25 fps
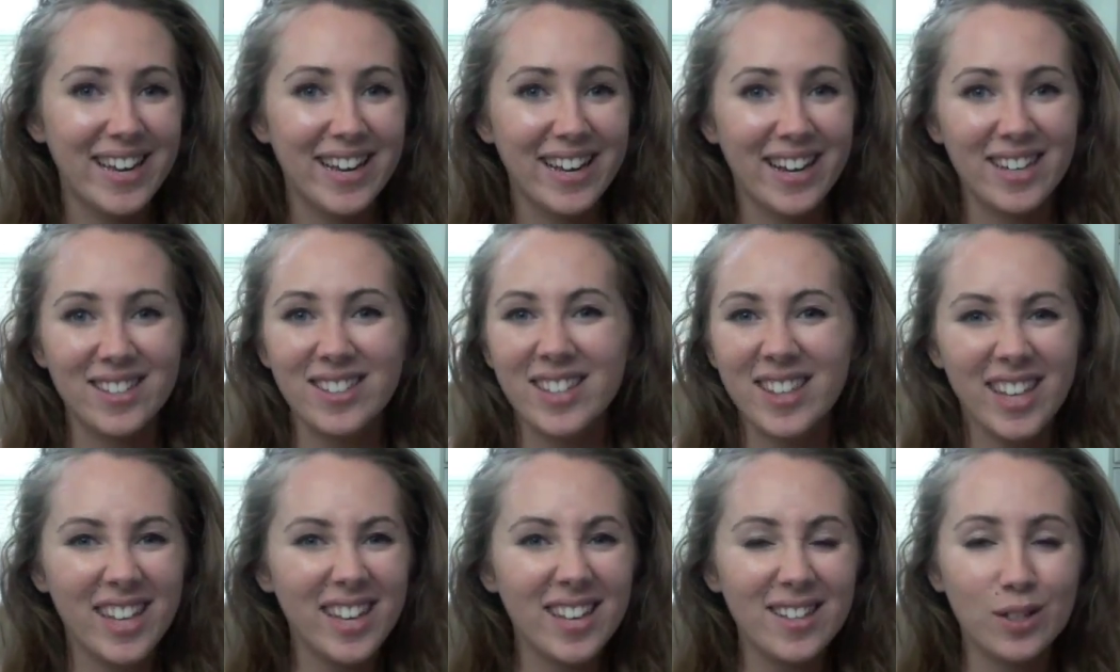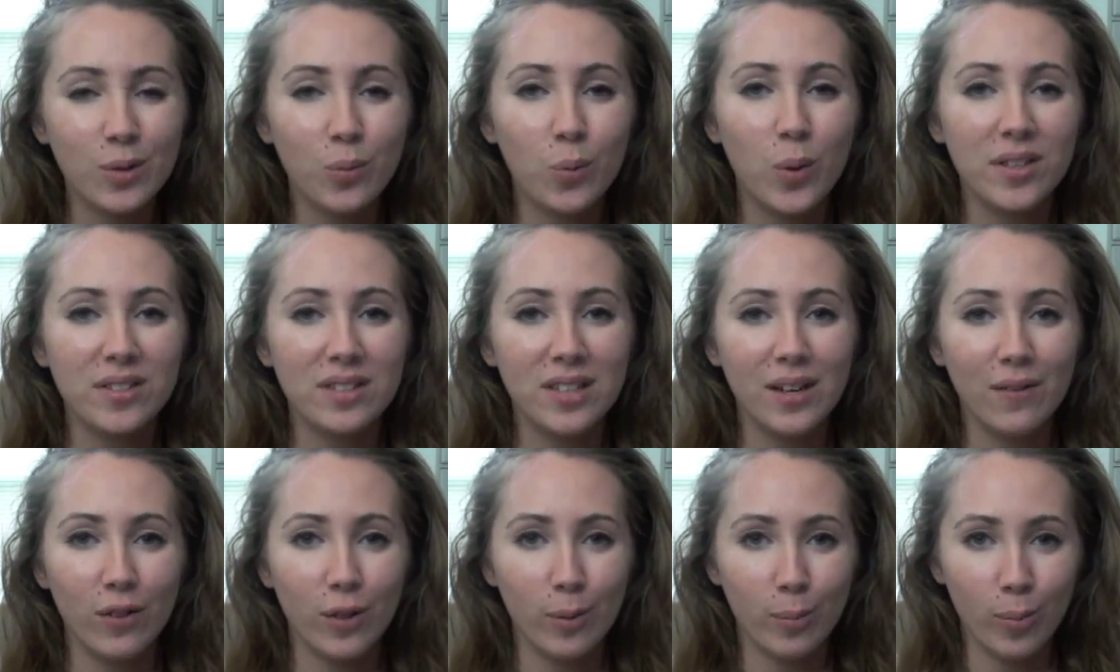Because the thing is, it
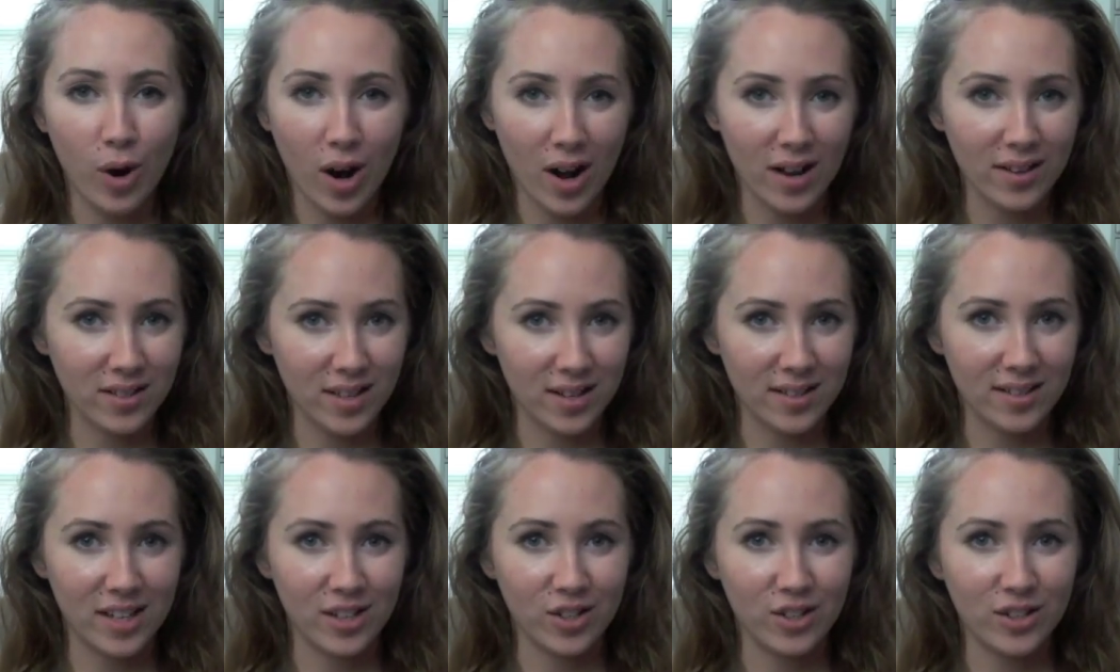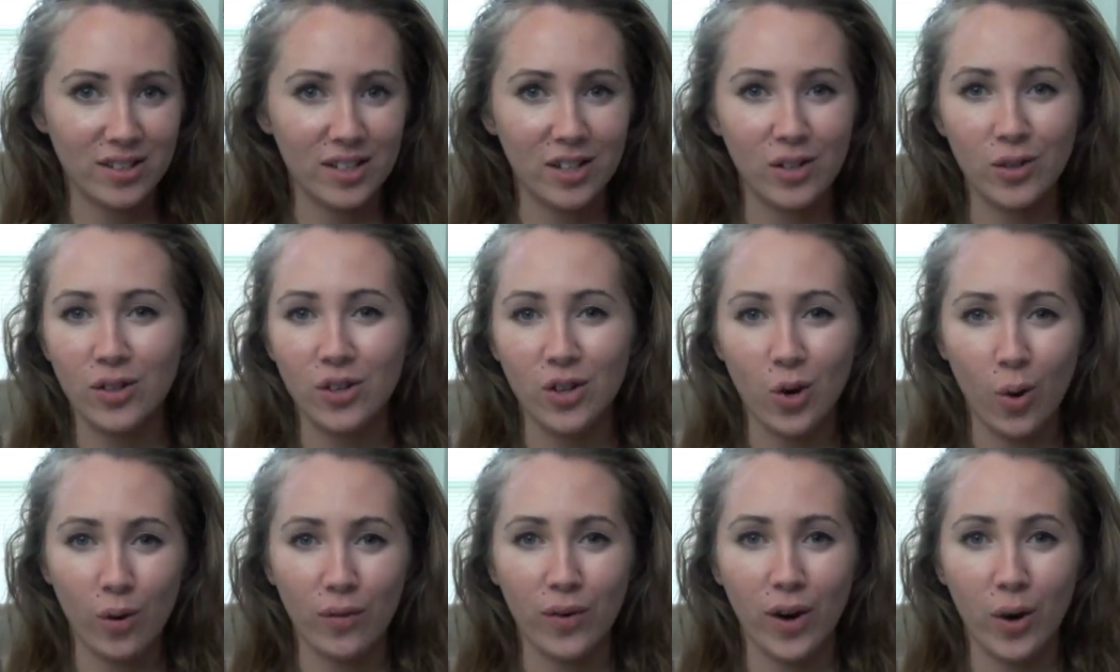wasn't even the process. I just
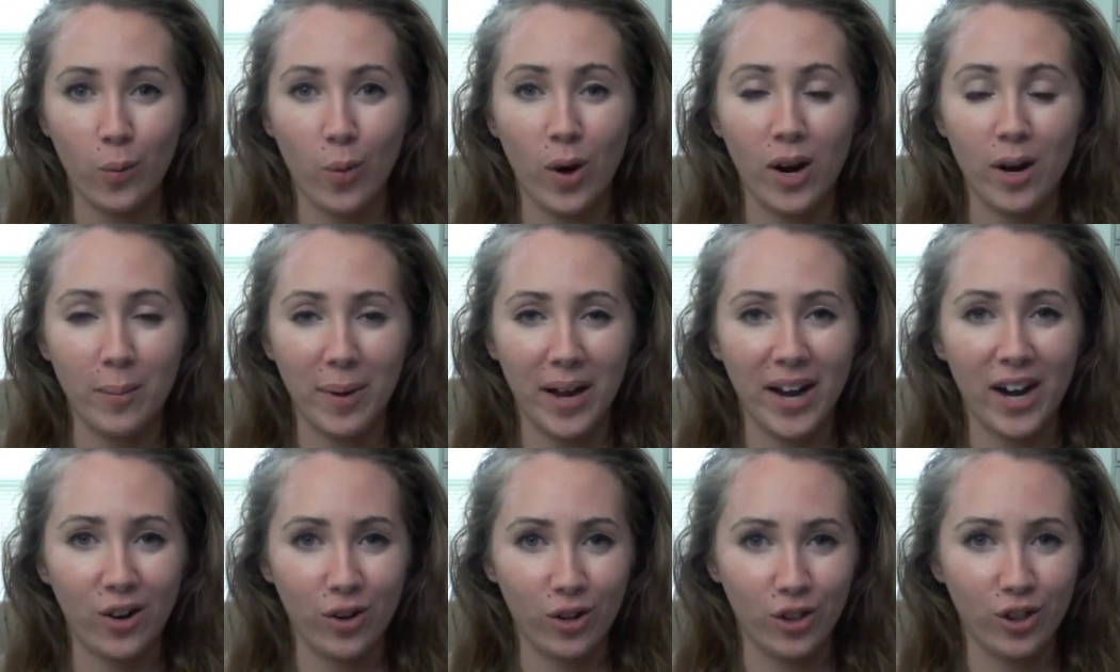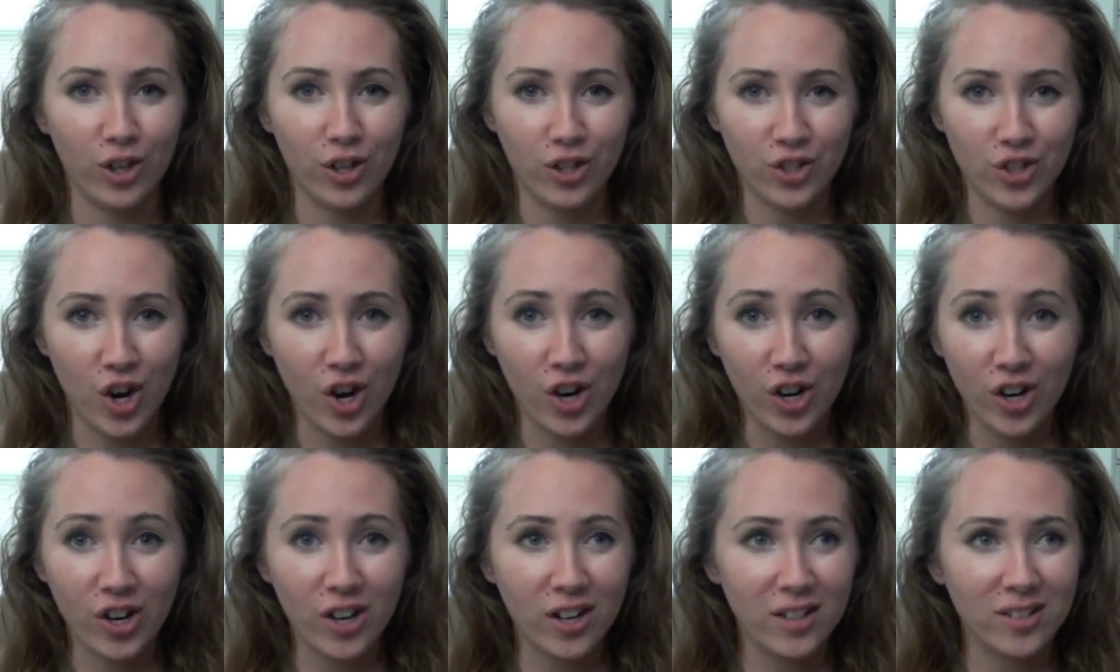didn't know if I wanted my hair to look
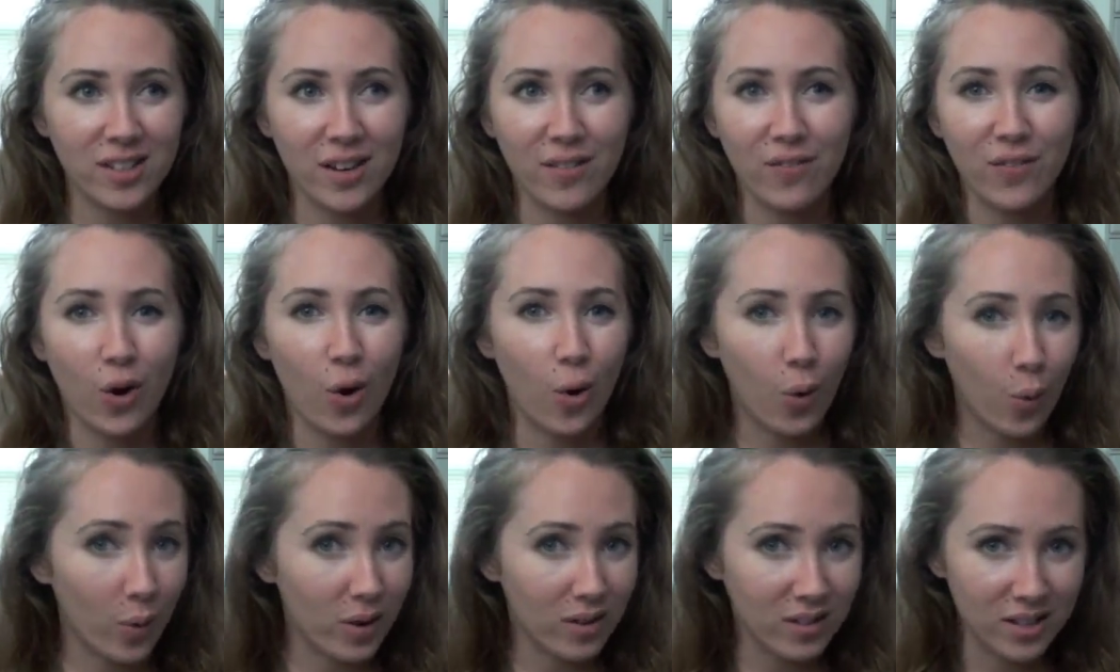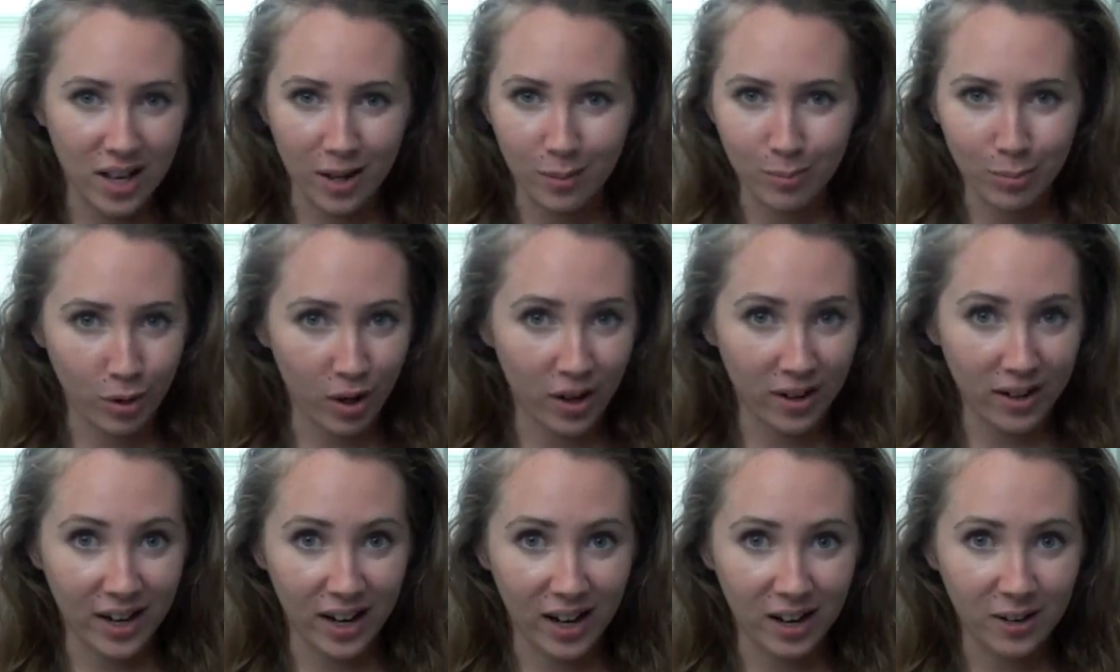darker because I've always had
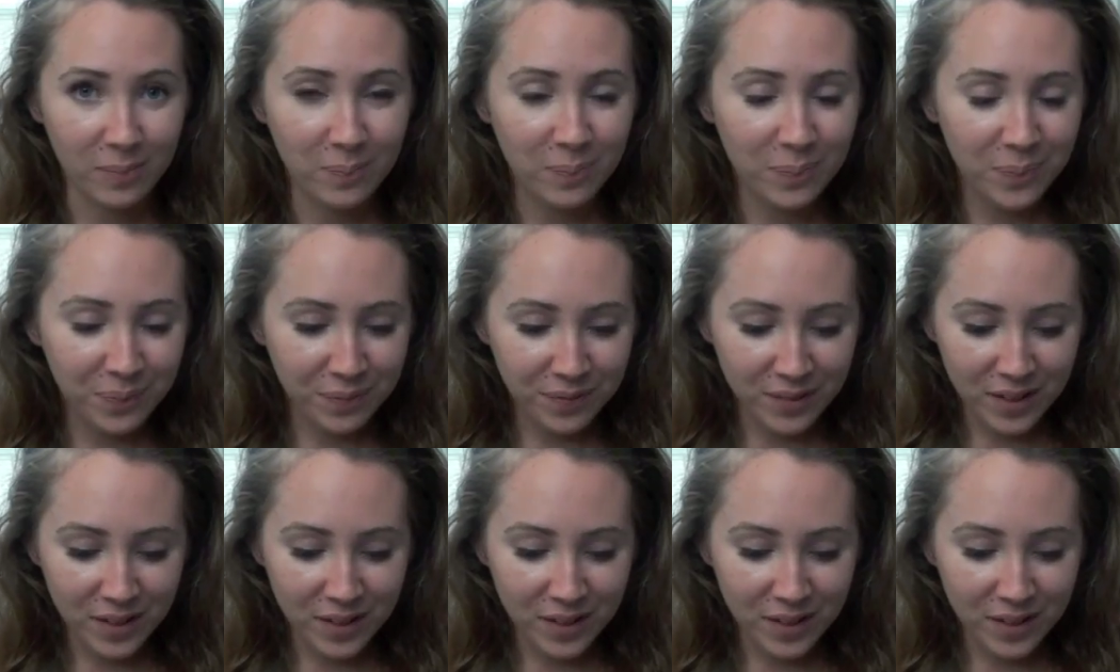blonde hair.